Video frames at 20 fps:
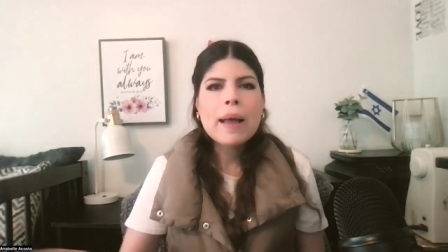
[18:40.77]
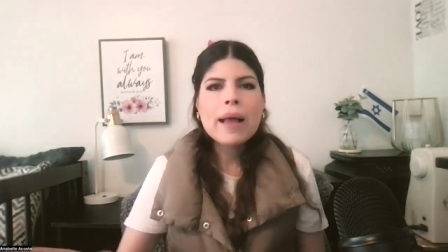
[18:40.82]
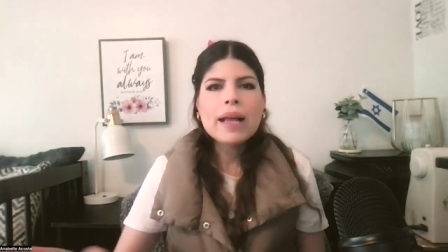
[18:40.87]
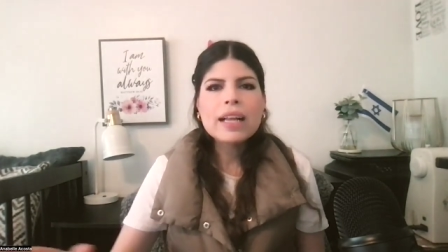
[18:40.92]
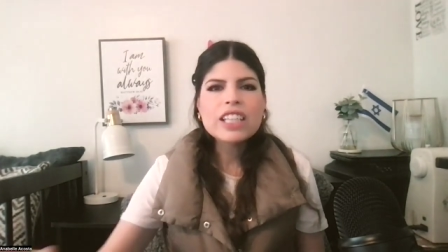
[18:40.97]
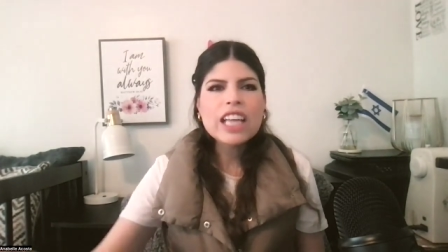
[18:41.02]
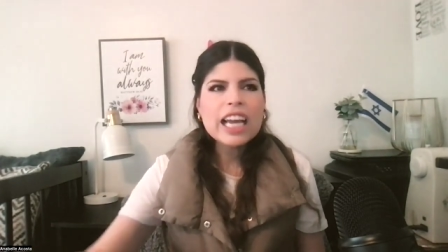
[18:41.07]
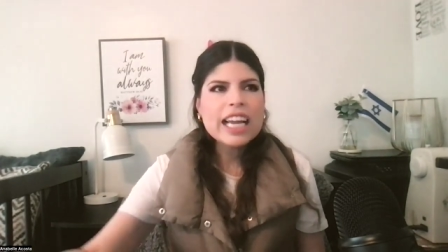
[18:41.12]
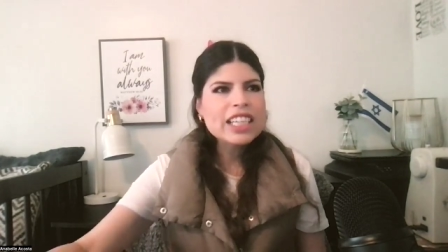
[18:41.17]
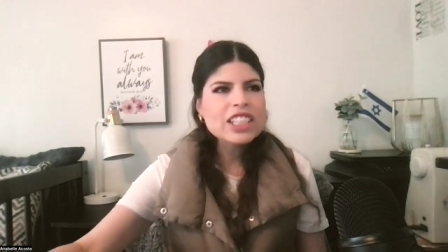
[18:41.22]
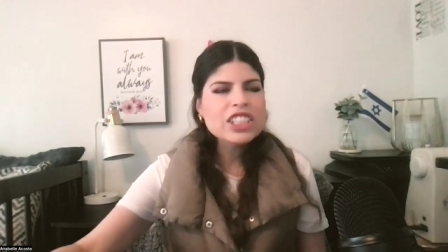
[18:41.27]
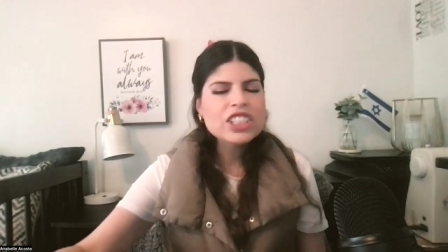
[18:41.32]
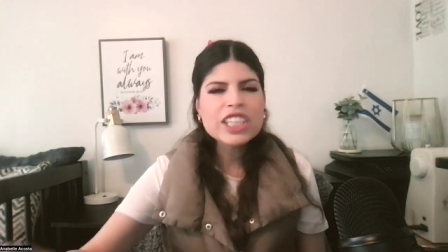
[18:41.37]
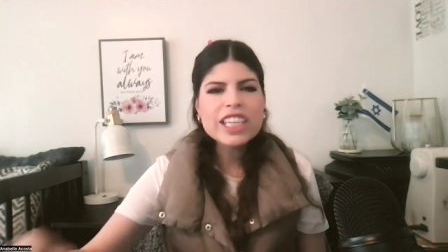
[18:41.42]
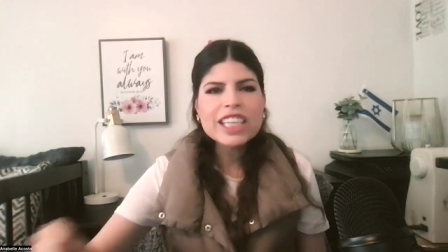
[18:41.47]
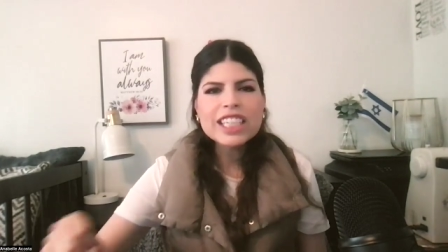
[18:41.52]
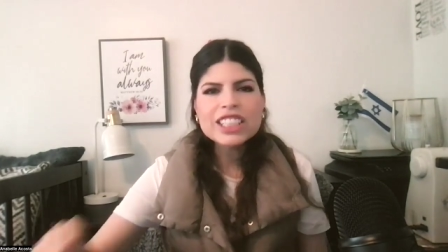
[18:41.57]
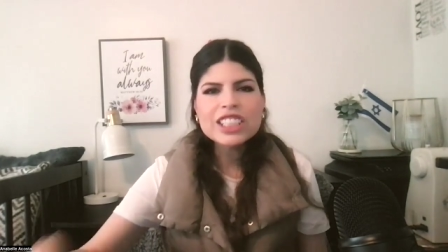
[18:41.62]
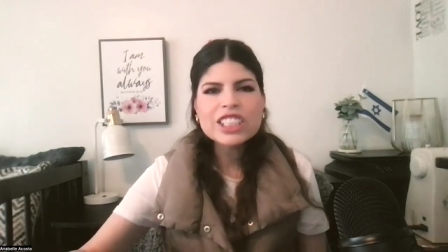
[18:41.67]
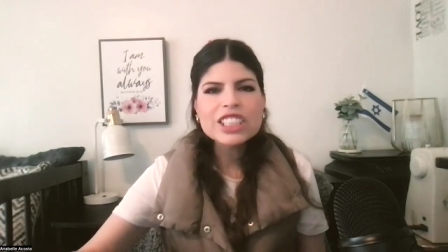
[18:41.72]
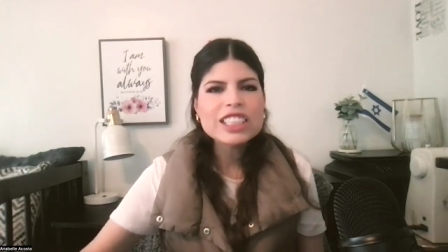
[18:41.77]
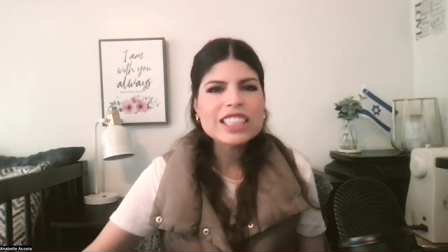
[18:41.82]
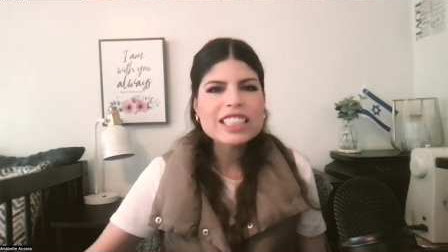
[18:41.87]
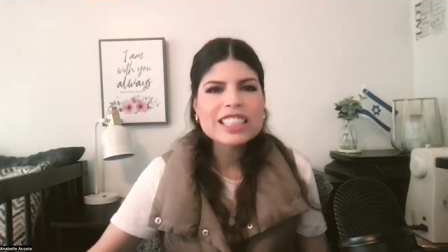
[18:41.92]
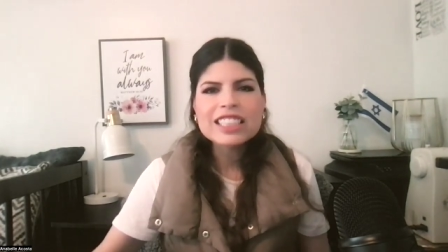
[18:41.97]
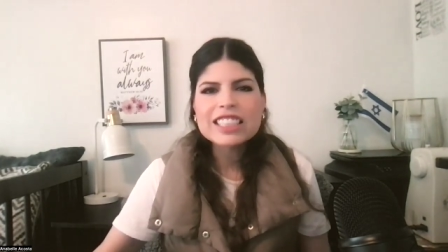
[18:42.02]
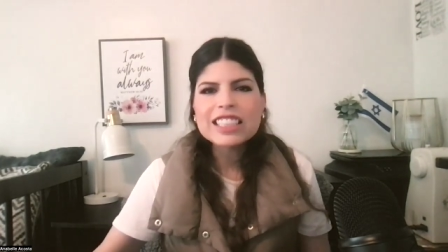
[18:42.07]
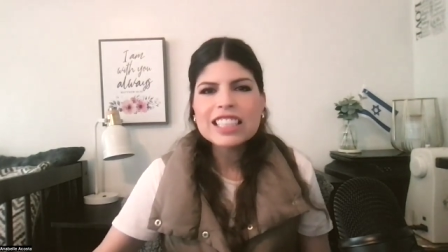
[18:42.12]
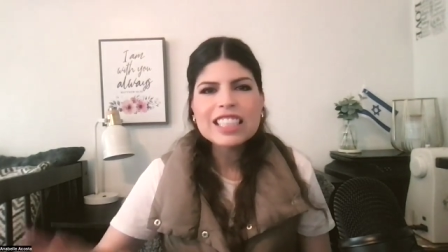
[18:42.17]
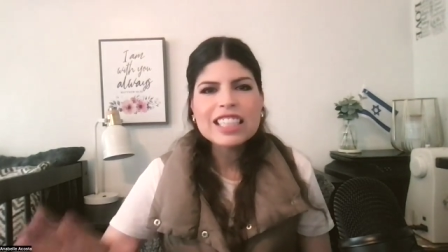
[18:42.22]
And like, she just
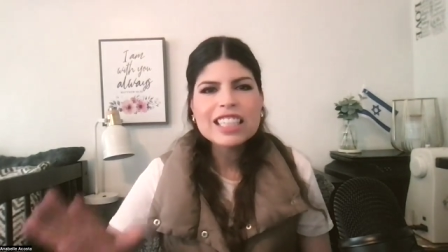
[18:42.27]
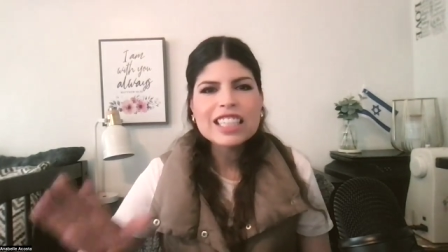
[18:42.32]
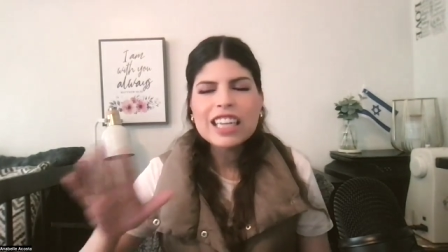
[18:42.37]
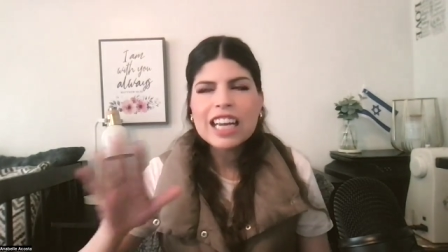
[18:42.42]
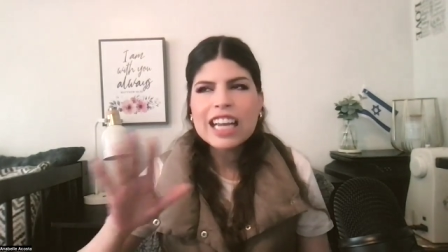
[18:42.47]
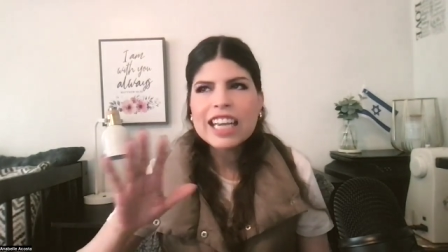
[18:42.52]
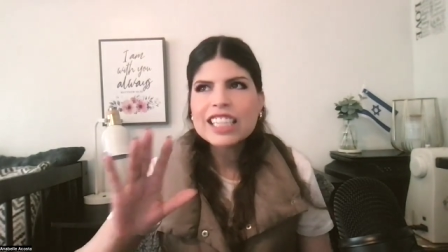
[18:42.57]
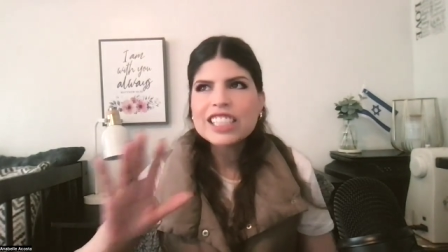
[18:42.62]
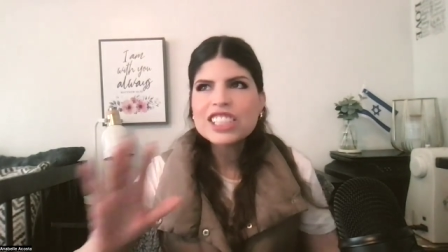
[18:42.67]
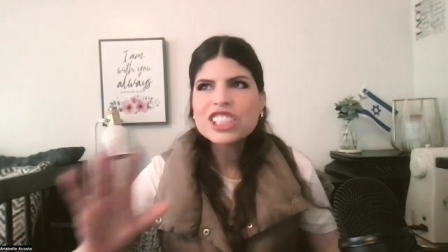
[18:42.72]
didn't, like,